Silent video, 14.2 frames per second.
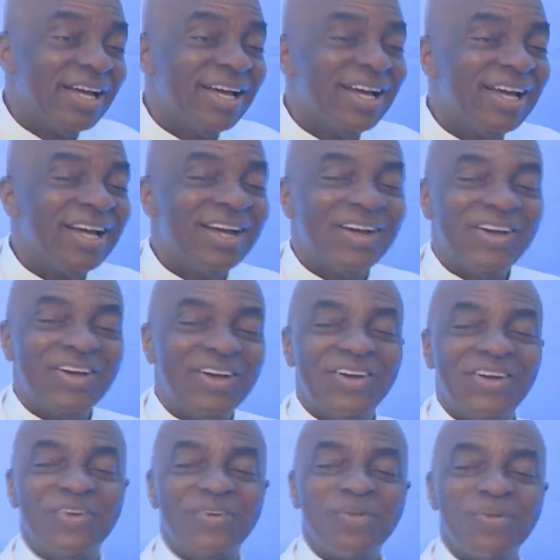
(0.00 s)

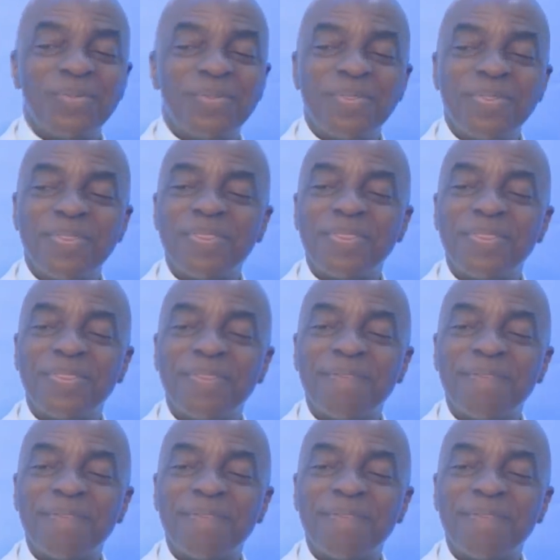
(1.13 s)
Nobody speaks.